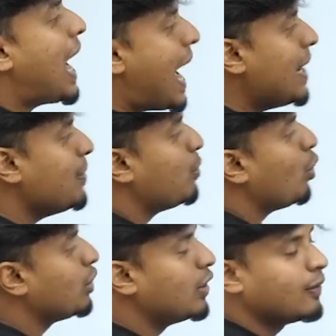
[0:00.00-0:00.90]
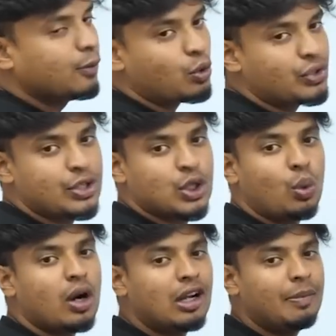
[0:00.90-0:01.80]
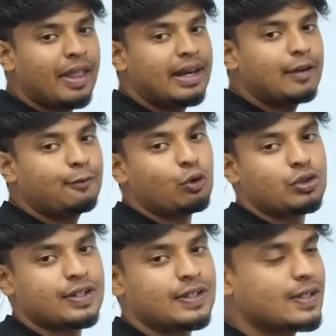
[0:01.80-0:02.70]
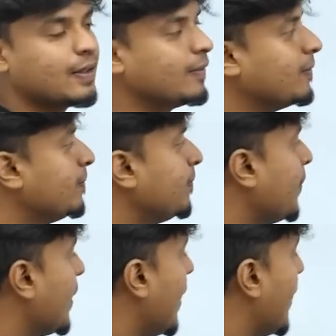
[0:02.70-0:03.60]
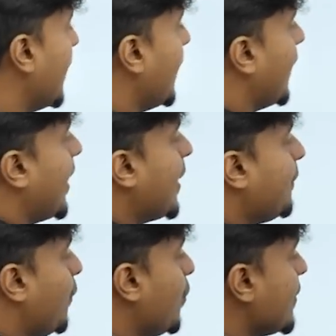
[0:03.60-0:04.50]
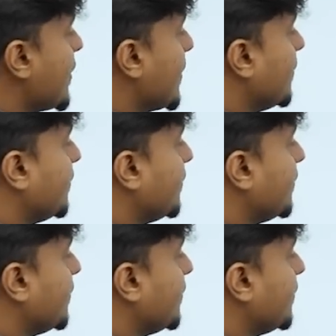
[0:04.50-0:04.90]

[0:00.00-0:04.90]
add both the forces. So, what will be the net forces? The net force